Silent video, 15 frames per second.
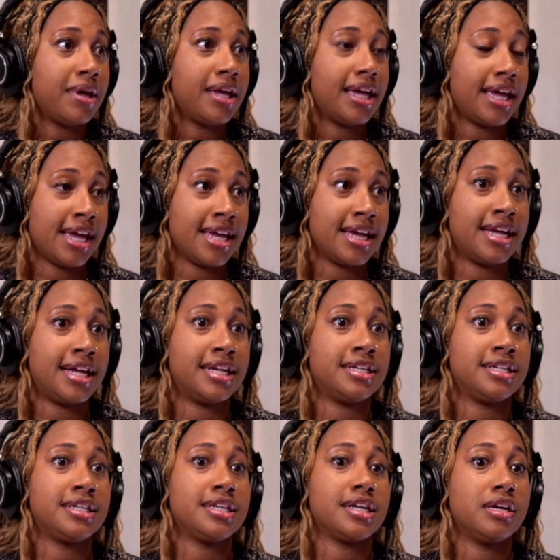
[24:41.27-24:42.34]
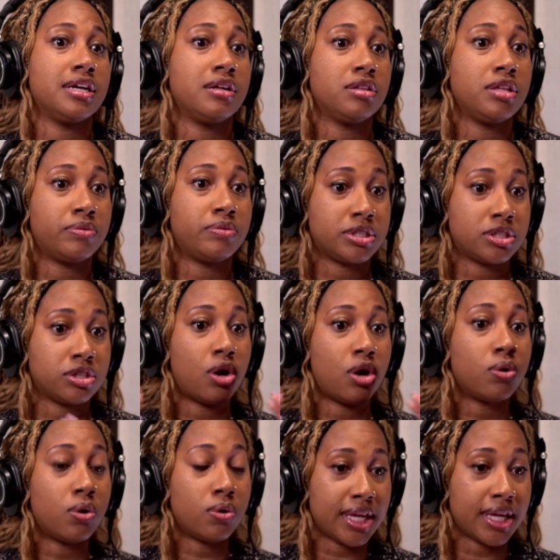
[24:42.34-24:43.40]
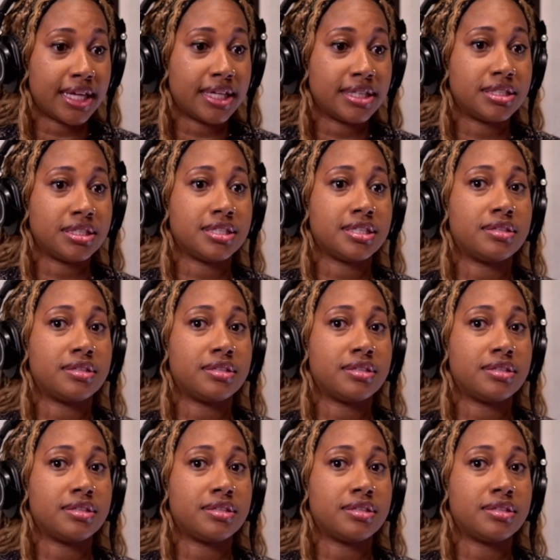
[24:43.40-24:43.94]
and it was local kids.